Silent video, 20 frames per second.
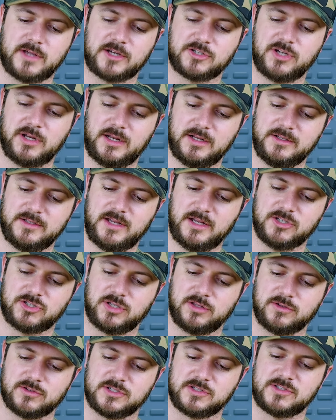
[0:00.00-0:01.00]
actually an
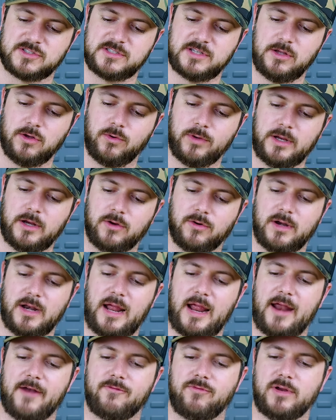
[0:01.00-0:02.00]
indention, there's a seal here
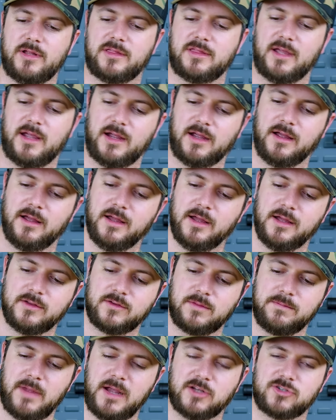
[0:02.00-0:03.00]
and everything
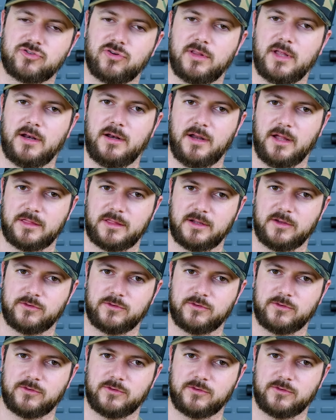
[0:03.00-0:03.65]
to make sure that nothing